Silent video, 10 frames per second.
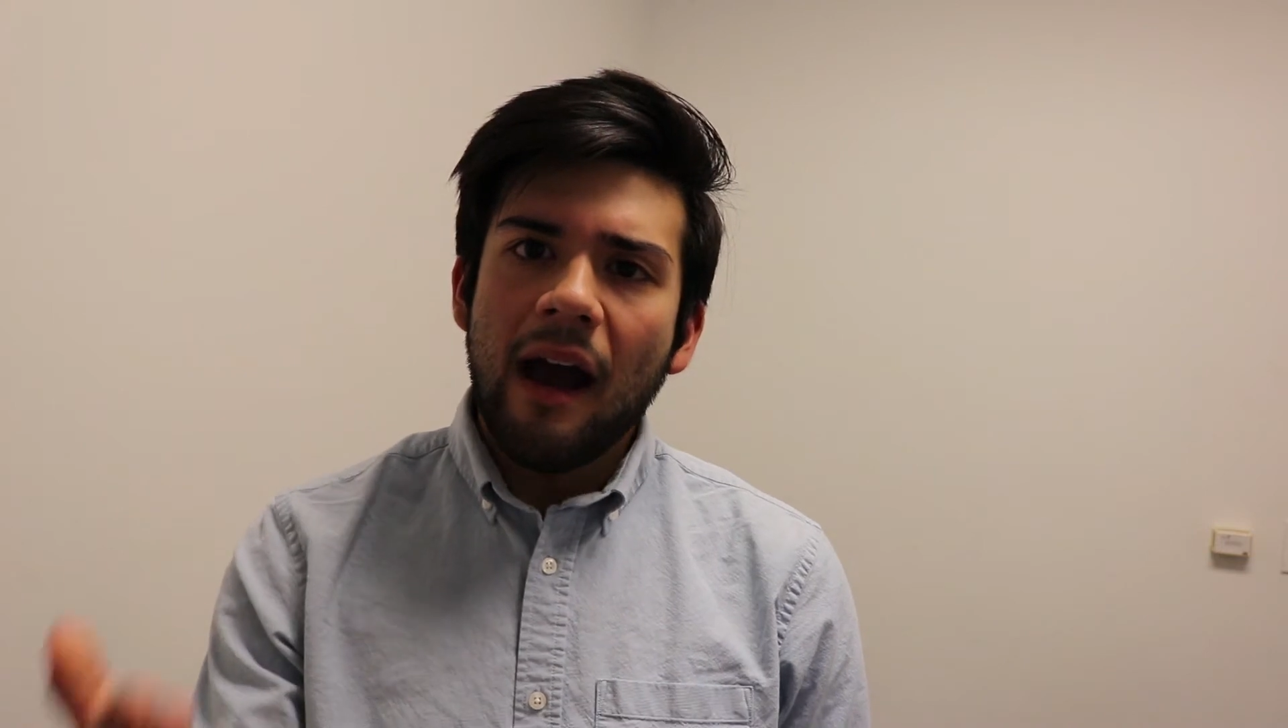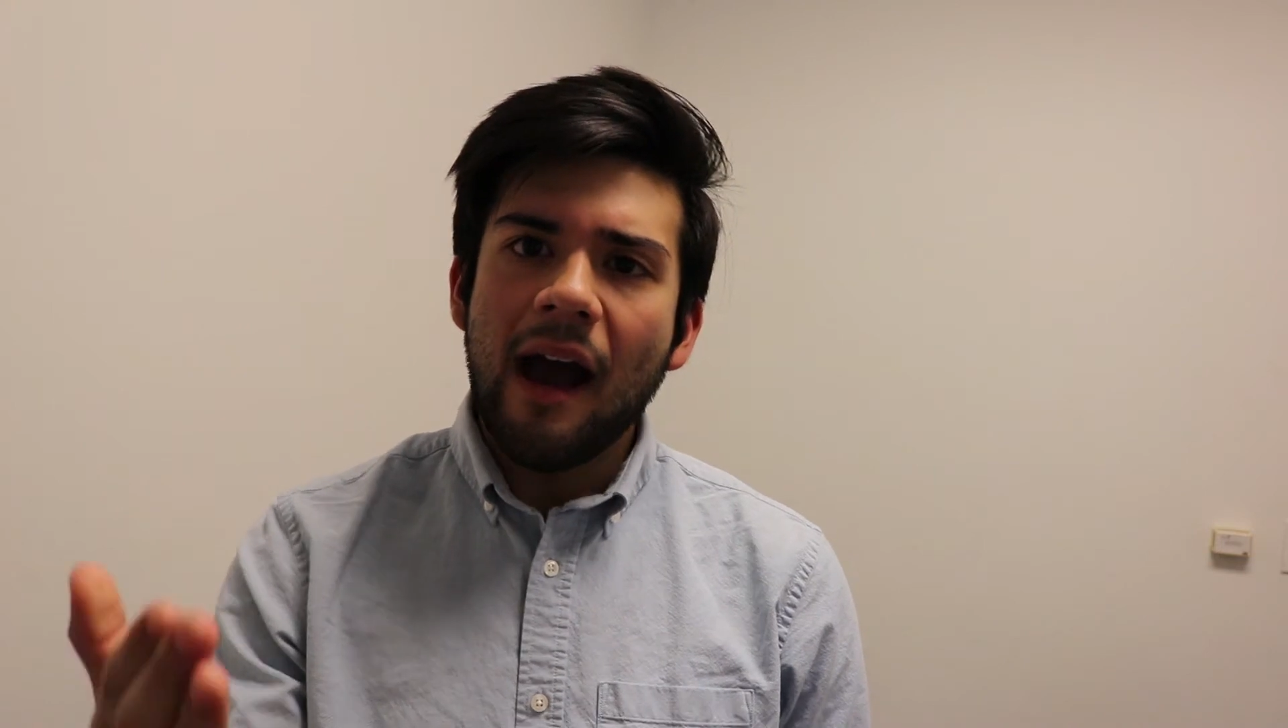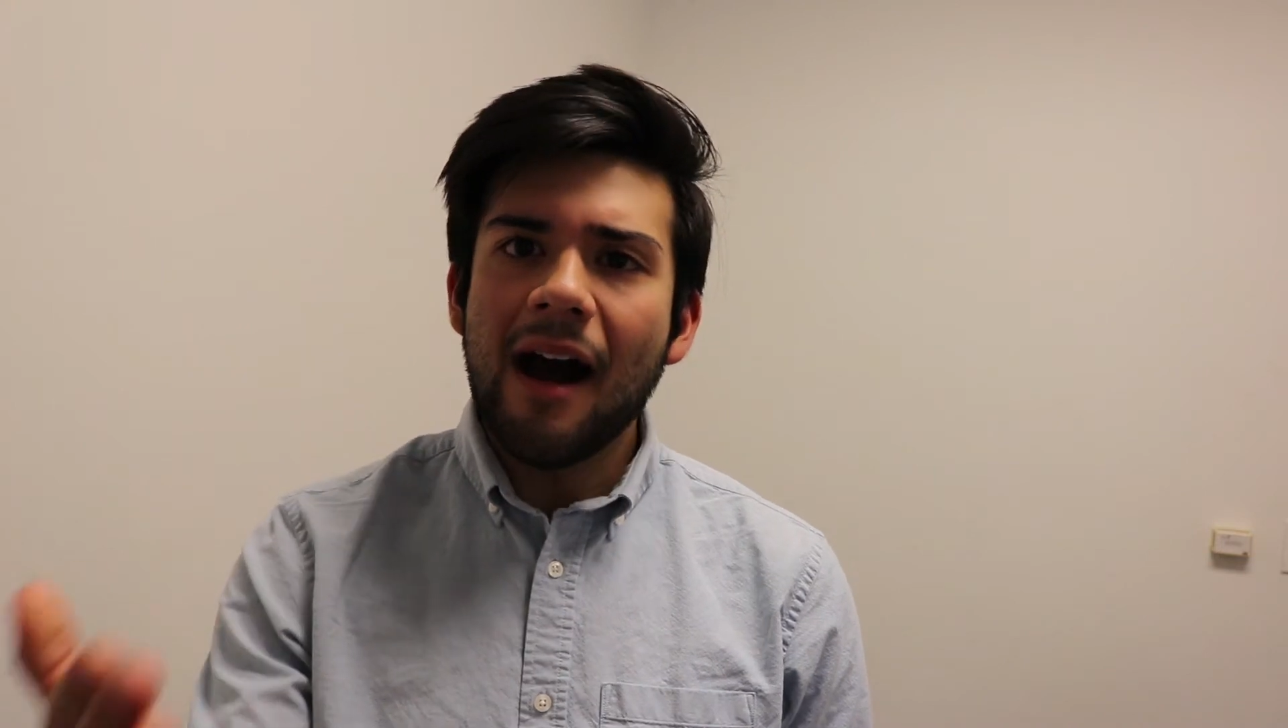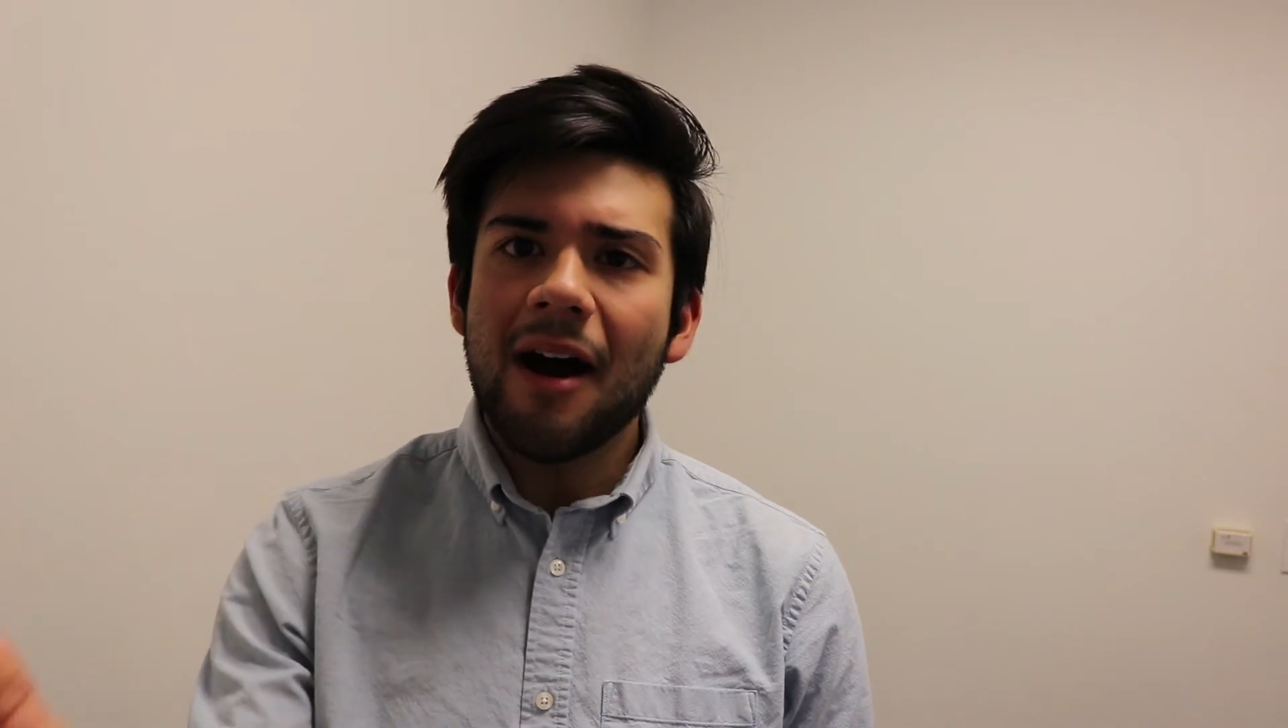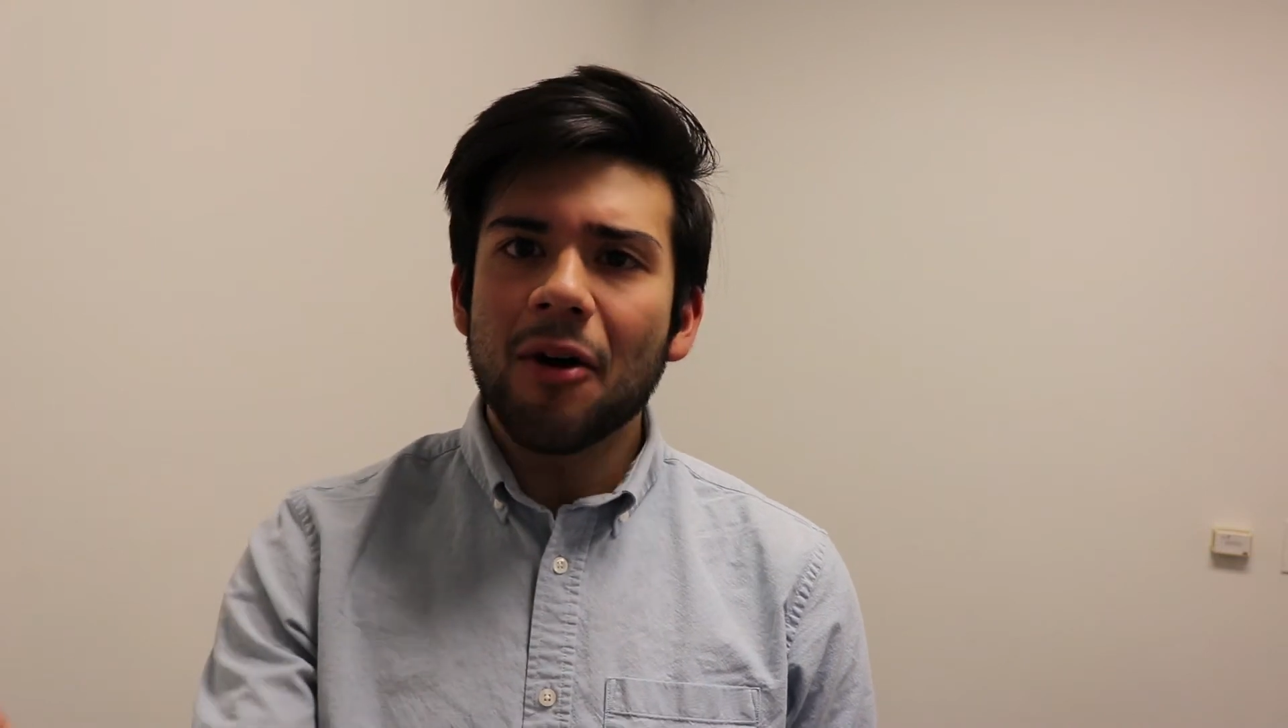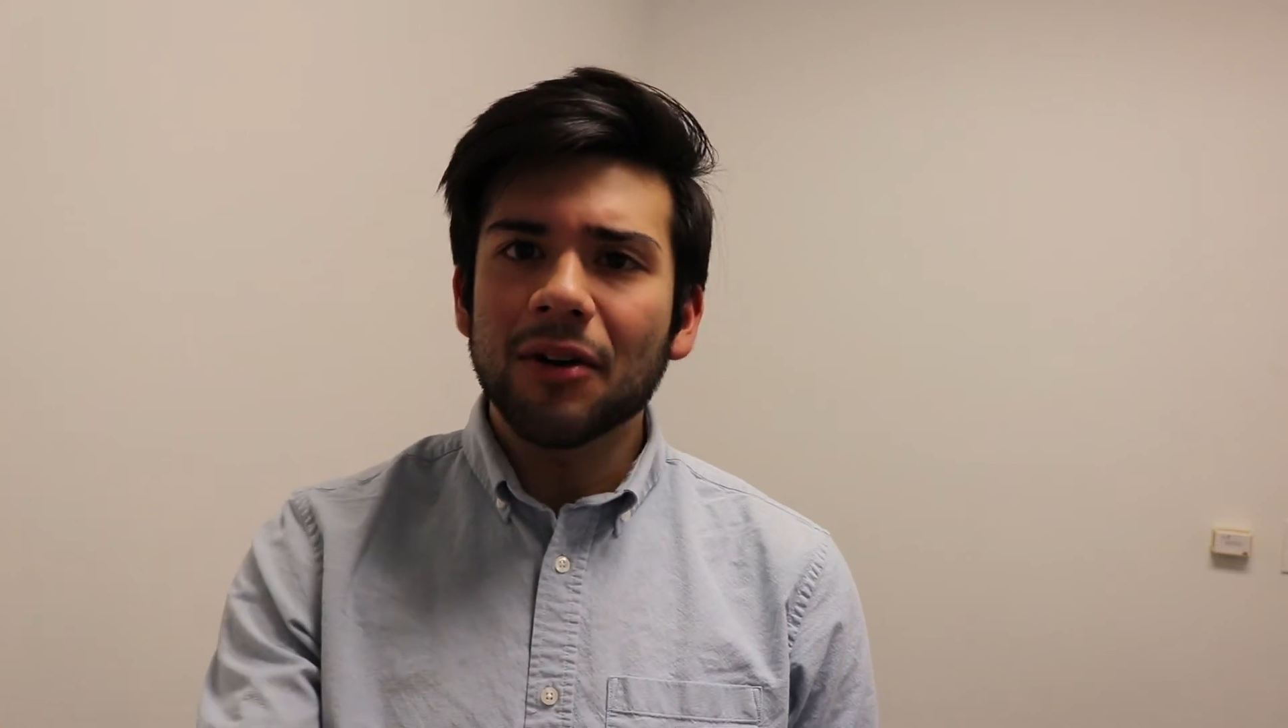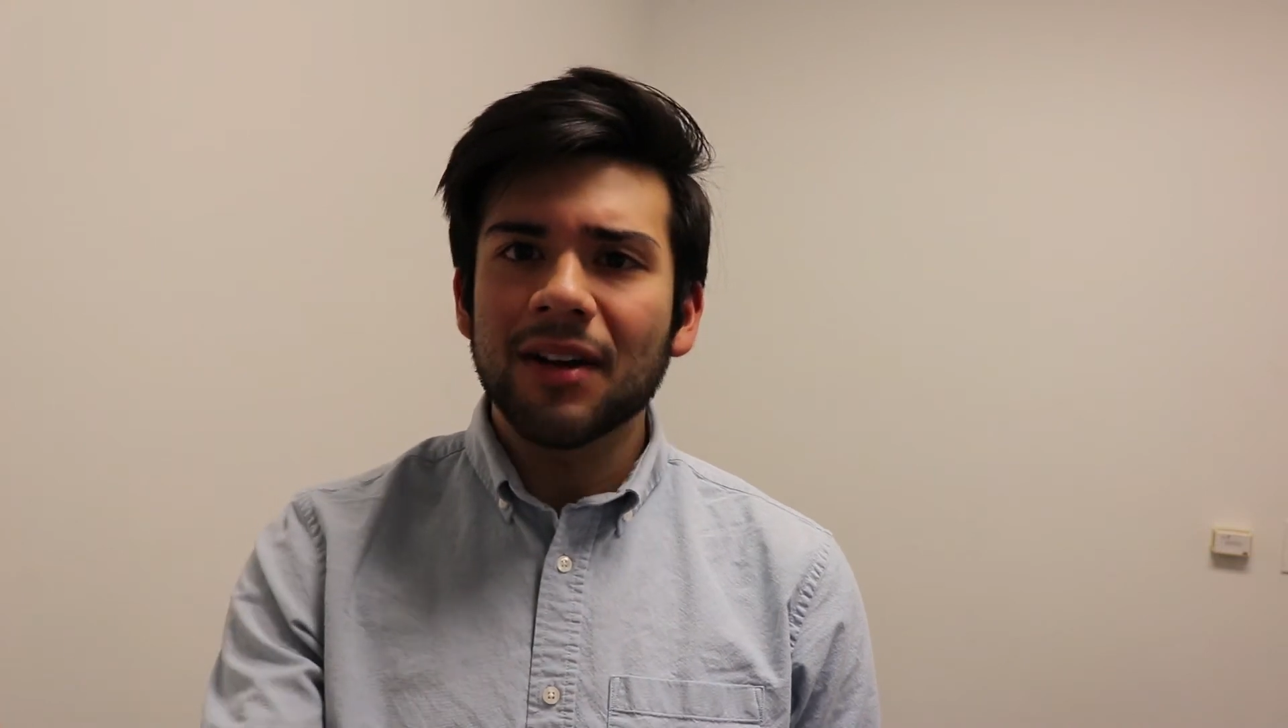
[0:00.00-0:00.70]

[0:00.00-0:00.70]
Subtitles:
How